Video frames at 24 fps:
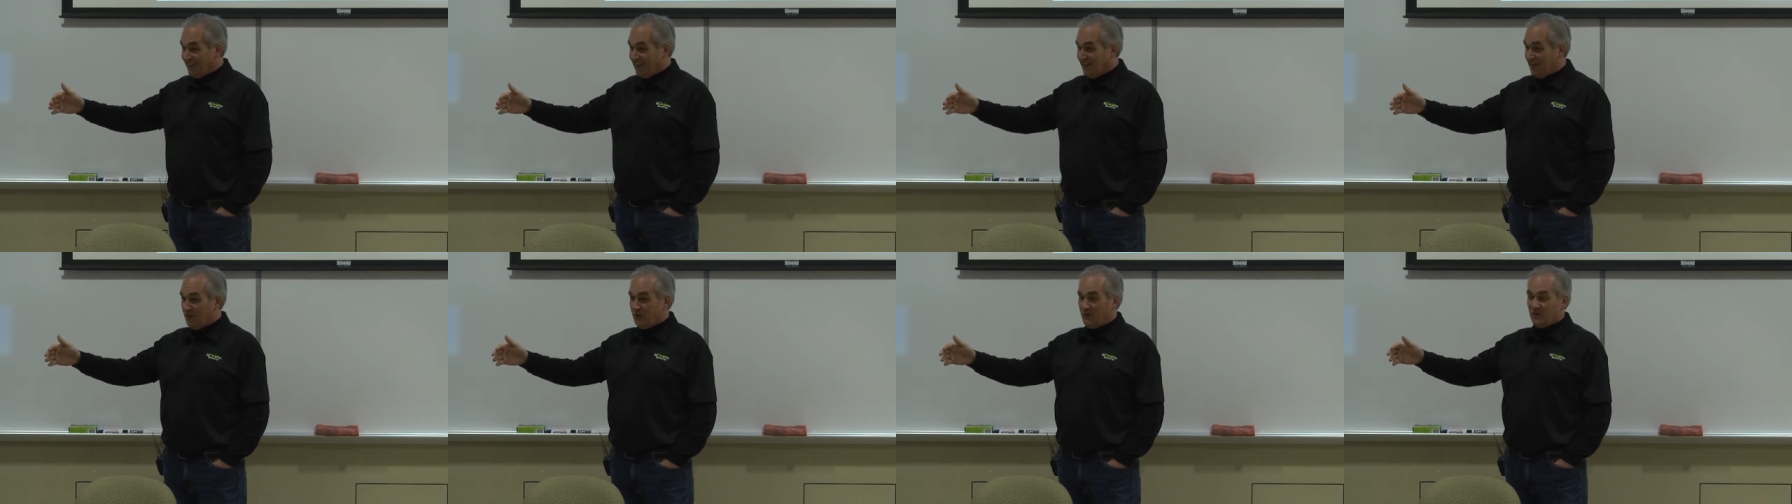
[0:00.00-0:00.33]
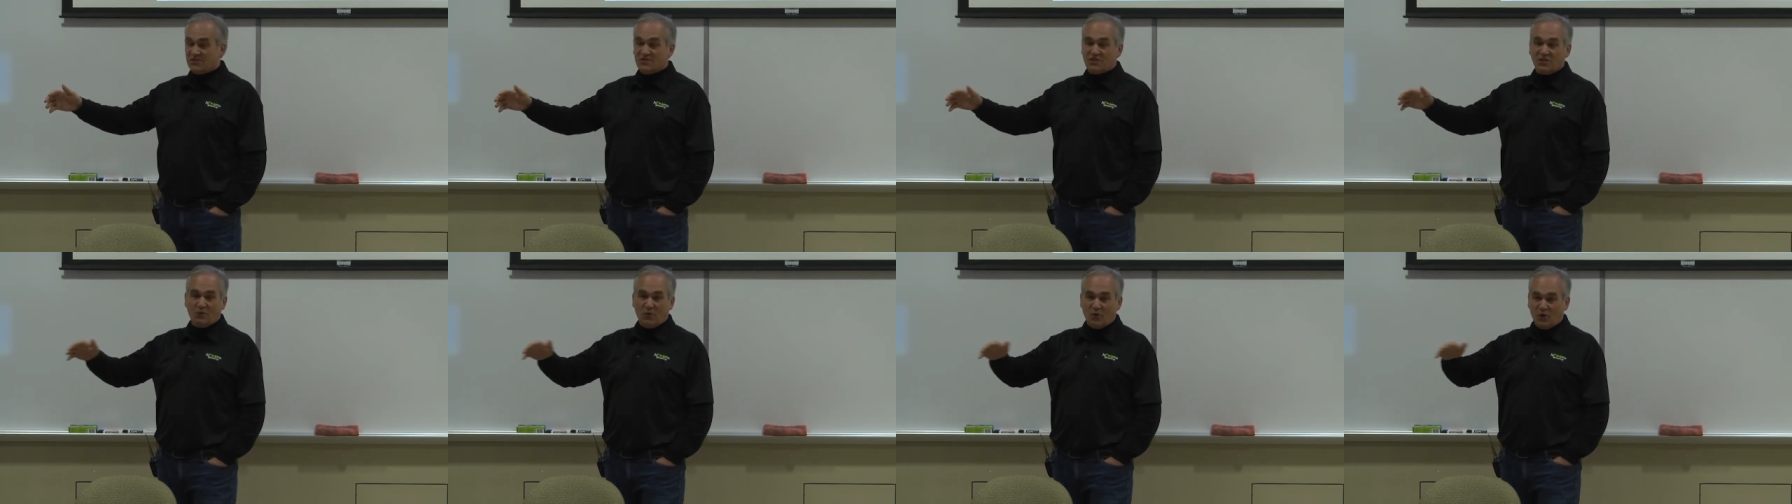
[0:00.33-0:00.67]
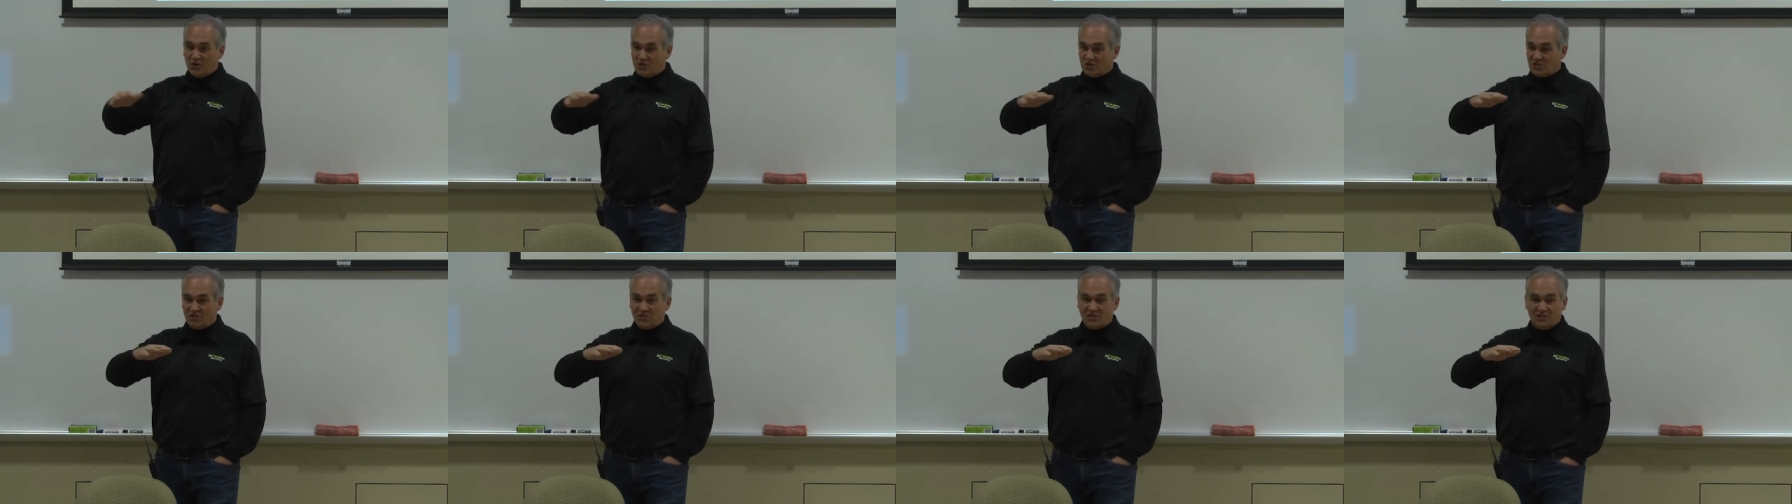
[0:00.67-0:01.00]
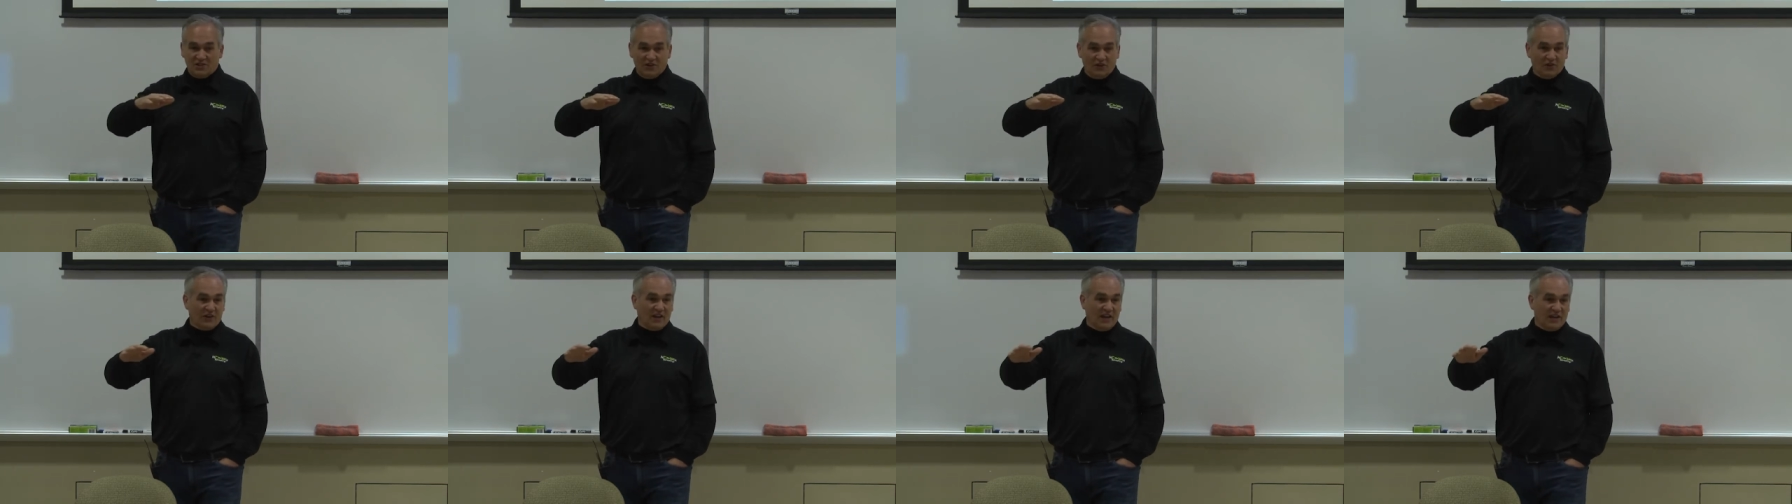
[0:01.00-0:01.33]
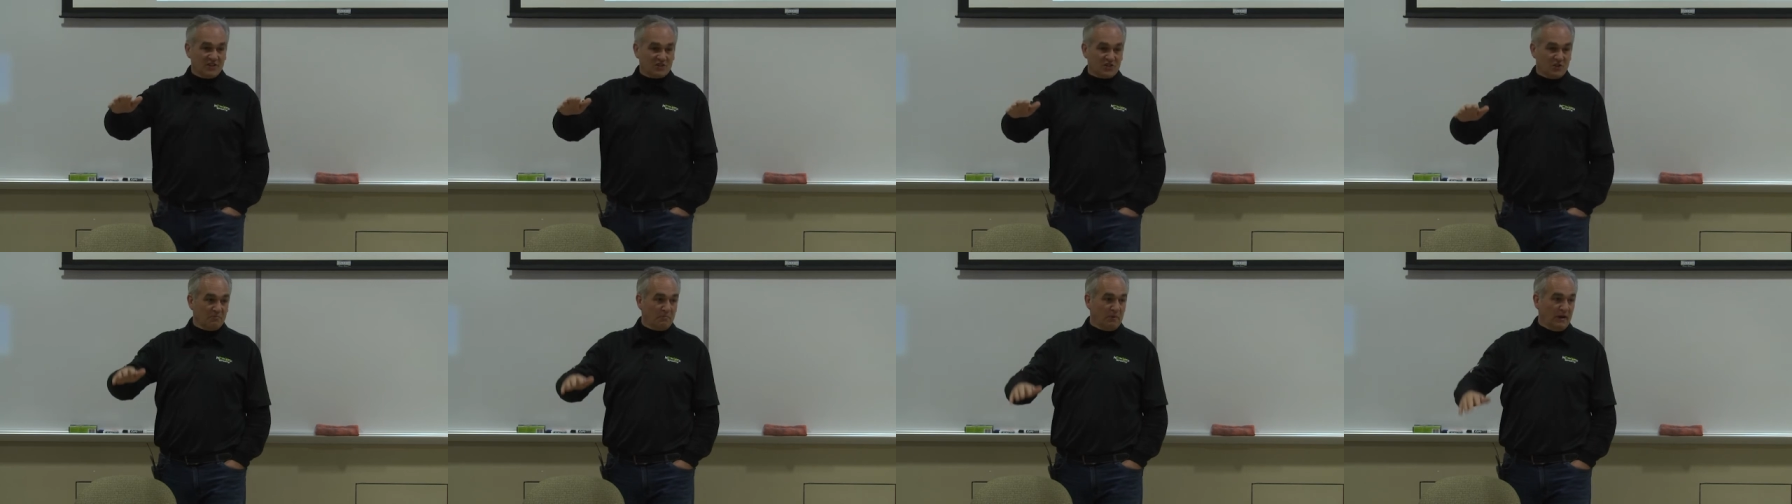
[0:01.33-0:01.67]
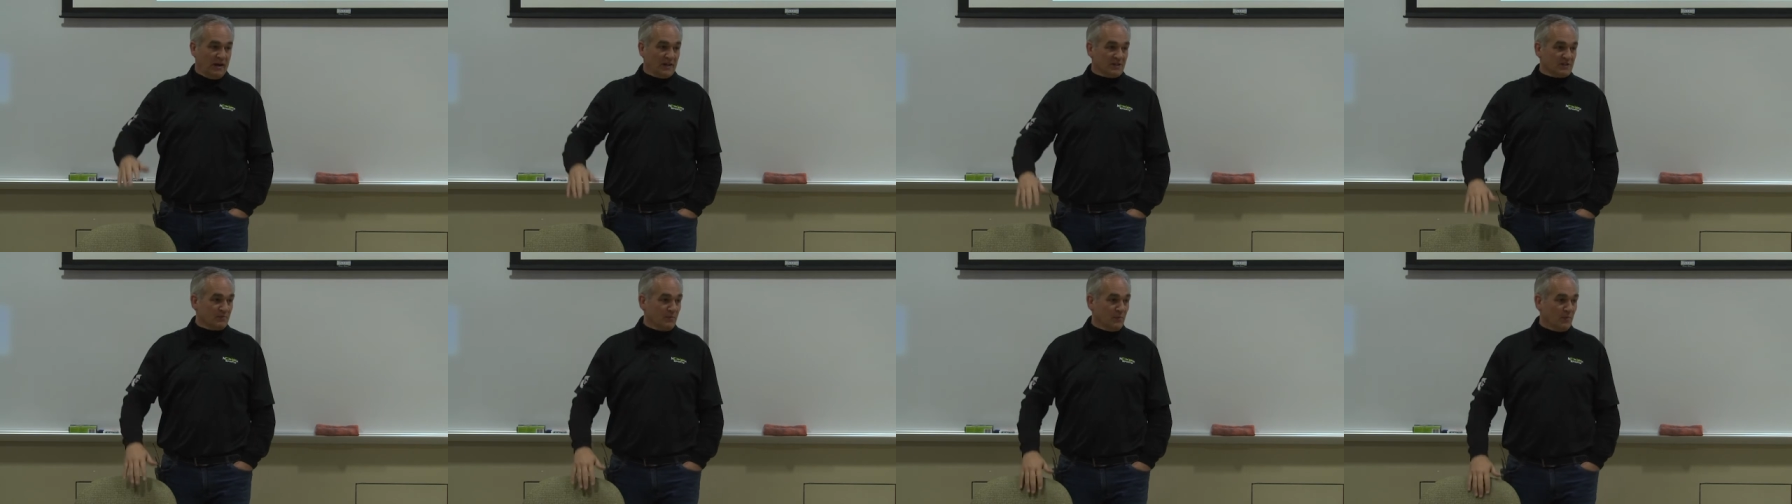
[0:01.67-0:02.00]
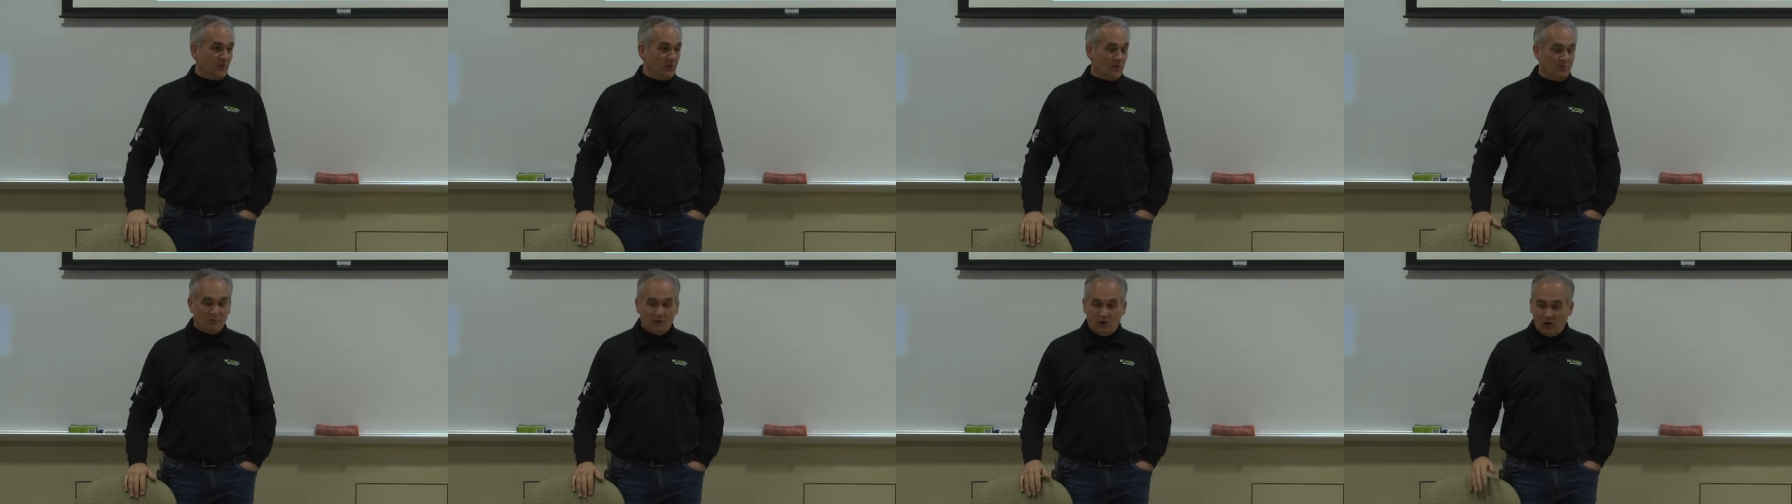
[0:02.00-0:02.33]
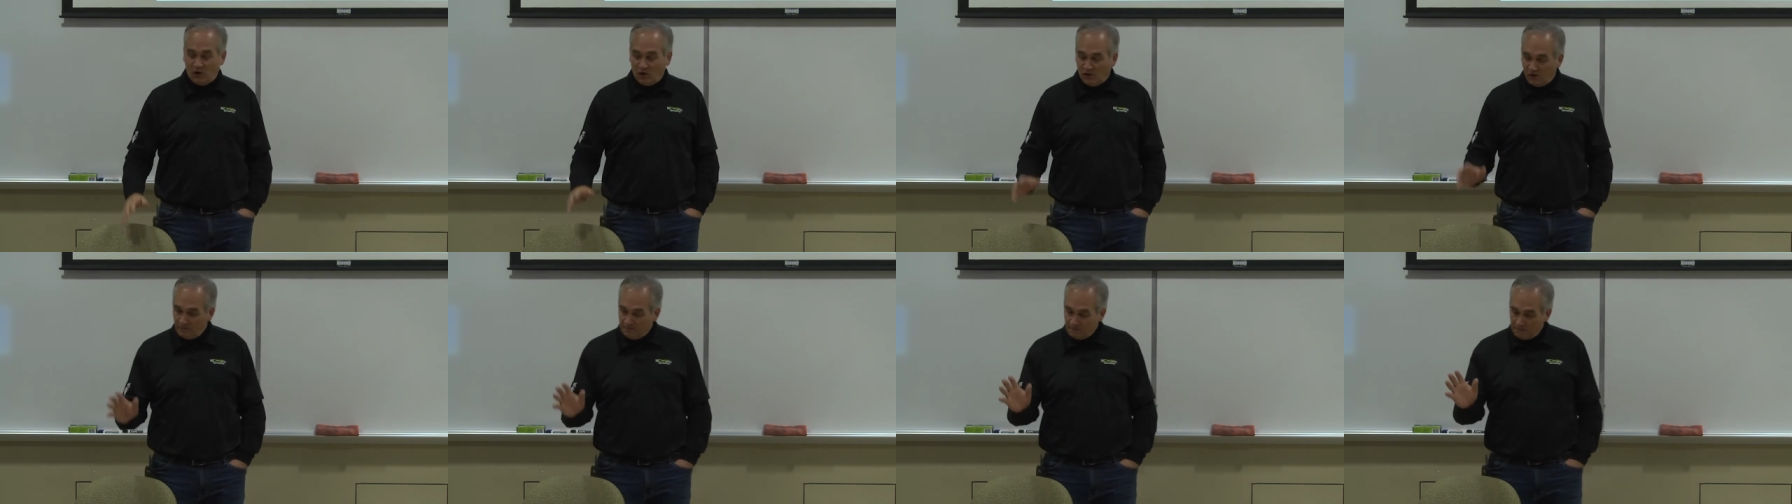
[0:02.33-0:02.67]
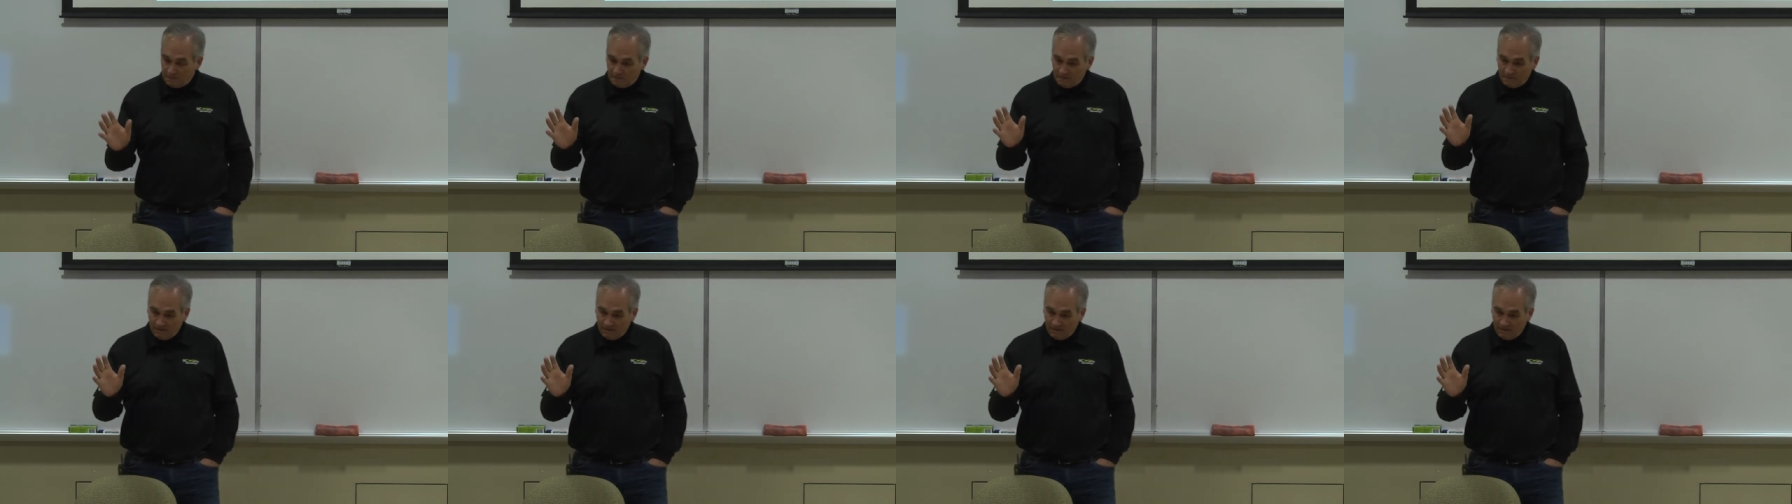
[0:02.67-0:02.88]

It was the worst location possible in the mall.